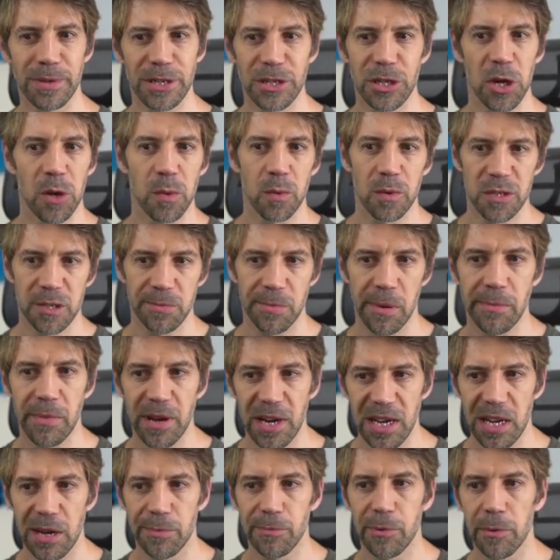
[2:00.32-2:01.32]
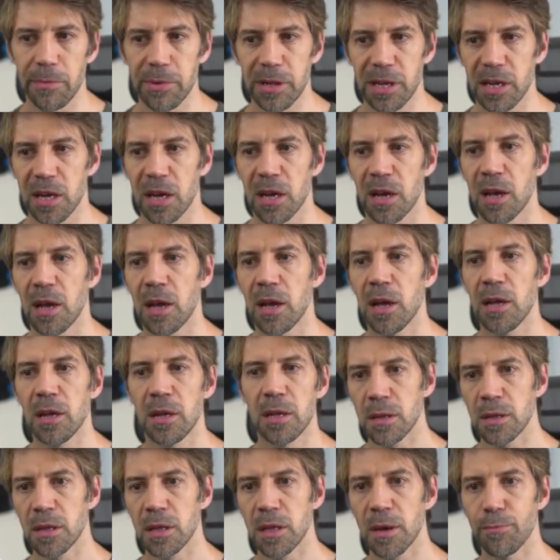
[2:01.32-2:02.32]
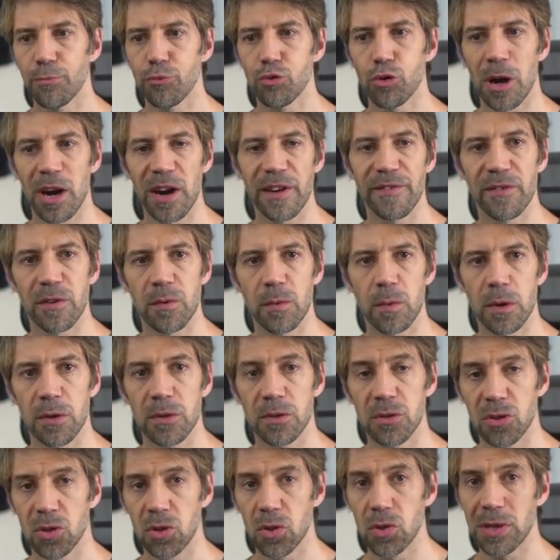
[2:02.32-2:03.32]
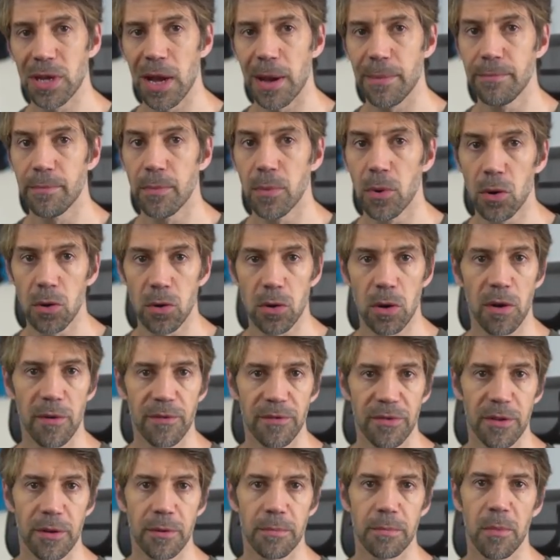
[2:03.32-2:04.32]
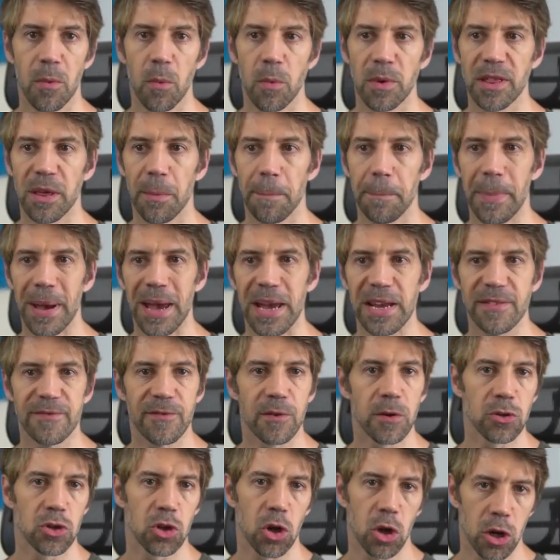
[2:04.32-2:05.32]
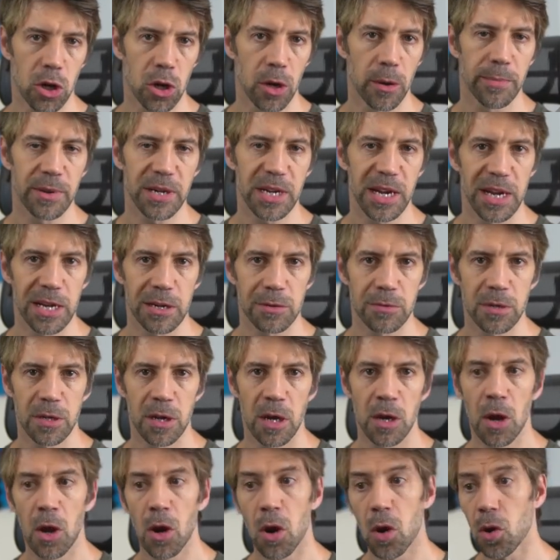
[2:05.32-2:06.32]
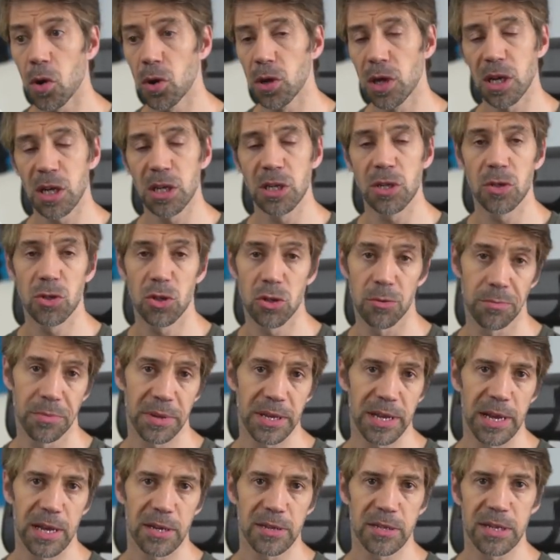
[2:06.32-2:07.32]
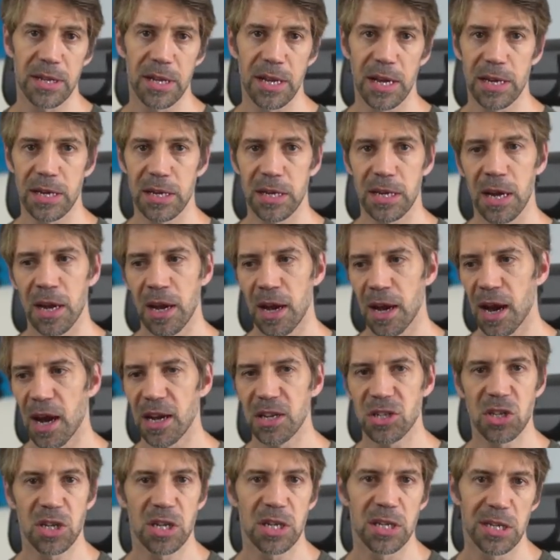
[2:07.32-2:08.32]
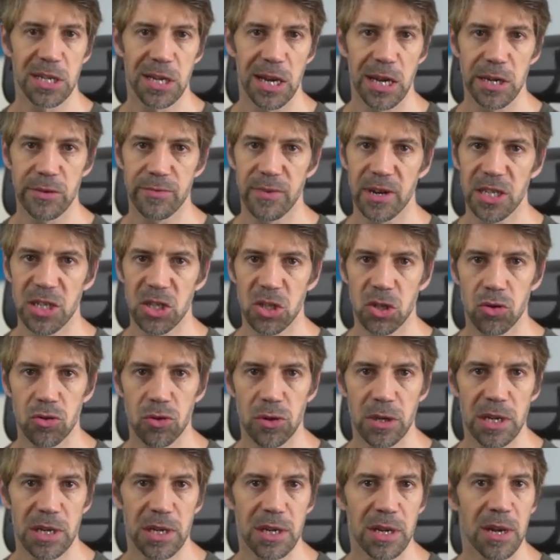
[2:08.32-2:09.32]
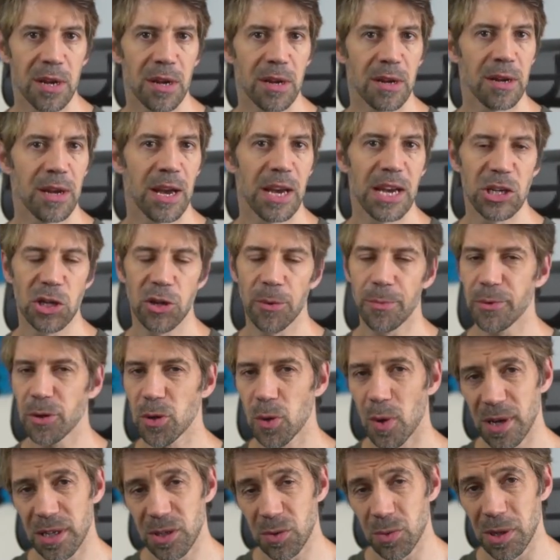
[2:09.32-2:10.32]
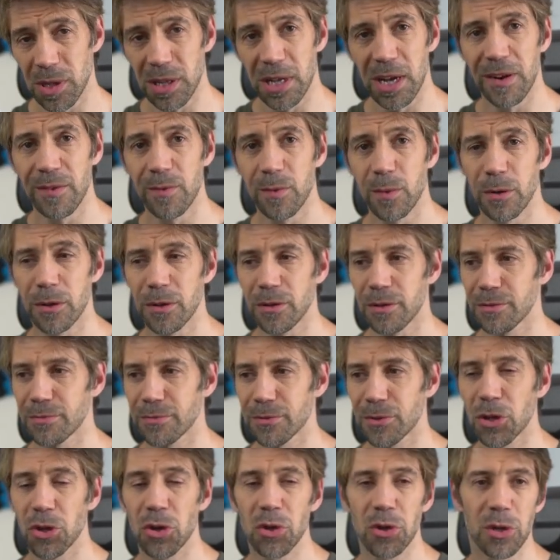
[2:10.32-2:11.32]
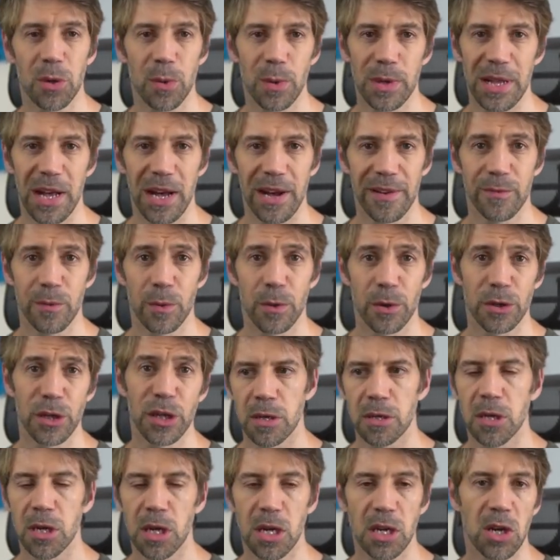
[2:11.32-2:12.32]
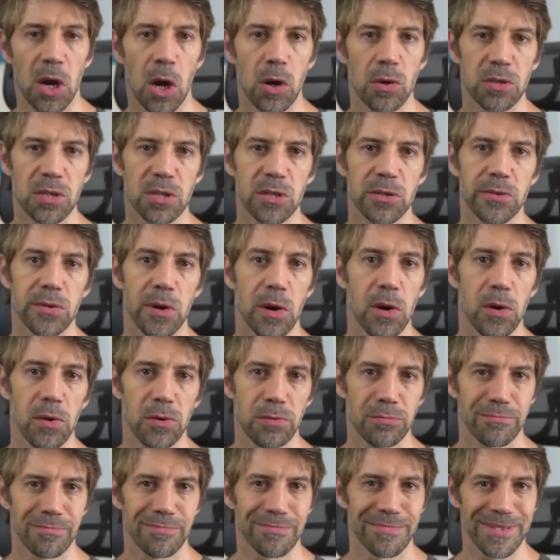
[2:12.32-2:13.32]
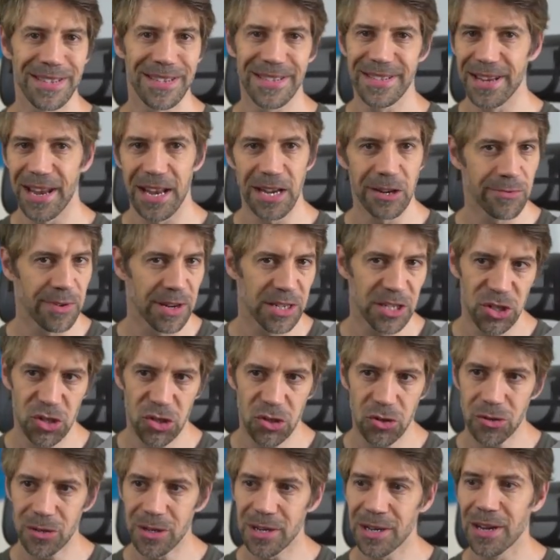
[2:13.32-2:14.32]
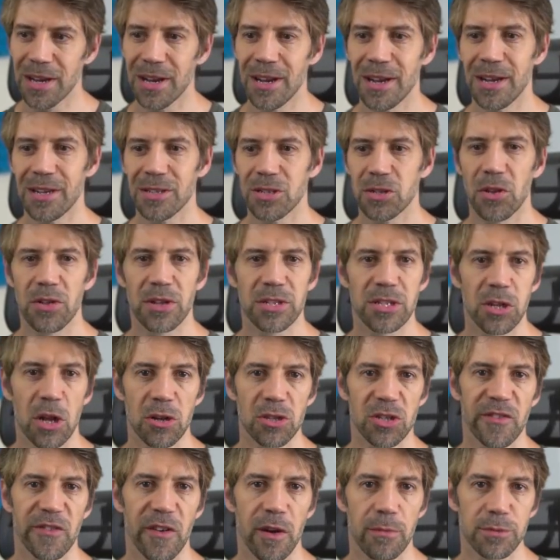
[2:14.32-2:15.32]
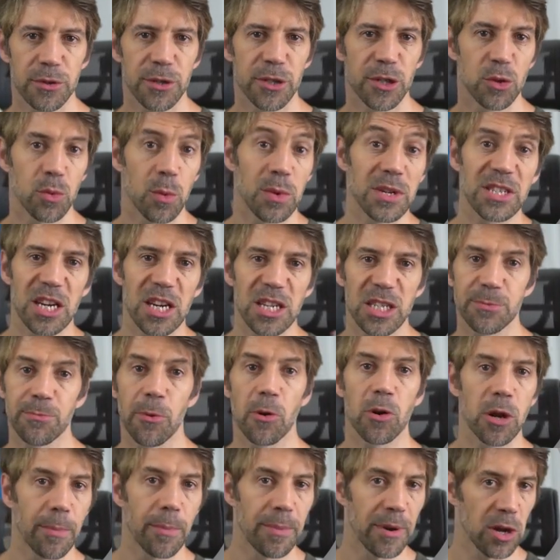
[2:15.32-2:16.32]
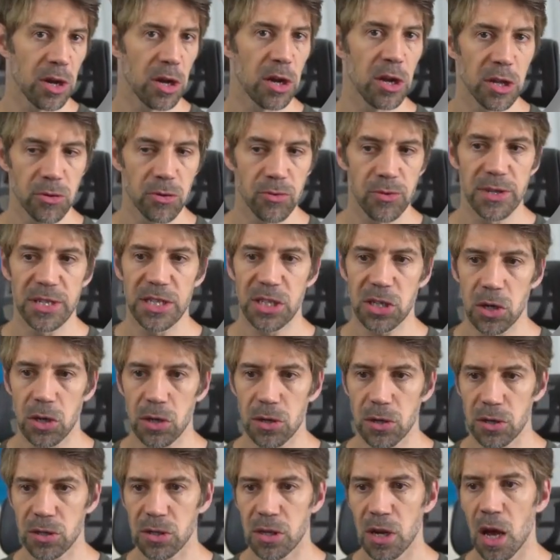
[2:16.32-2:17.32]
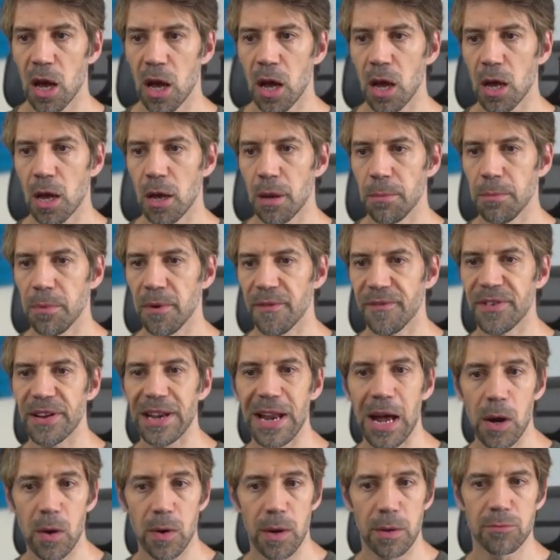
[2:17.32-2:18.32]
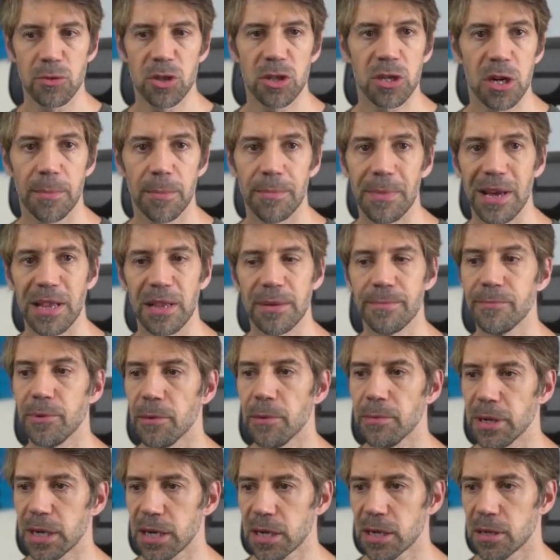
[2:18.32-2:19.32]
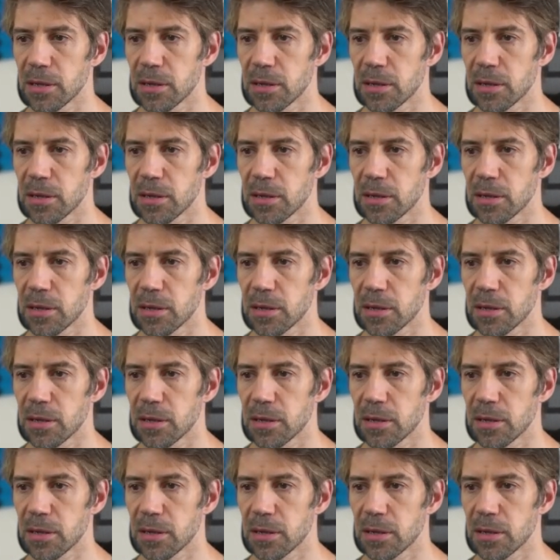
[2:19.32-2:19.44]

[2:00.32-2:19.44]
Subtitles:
don't want to be making it public. The private ones, you get more of them with a paid for Docker Hub account, or you can use something else like Azure Container Registry, AWS will have one, Google will have one. You can host your own container registry. So there's lots of options which I spoke about earlier in this course. But for now, I'm just going to make them public.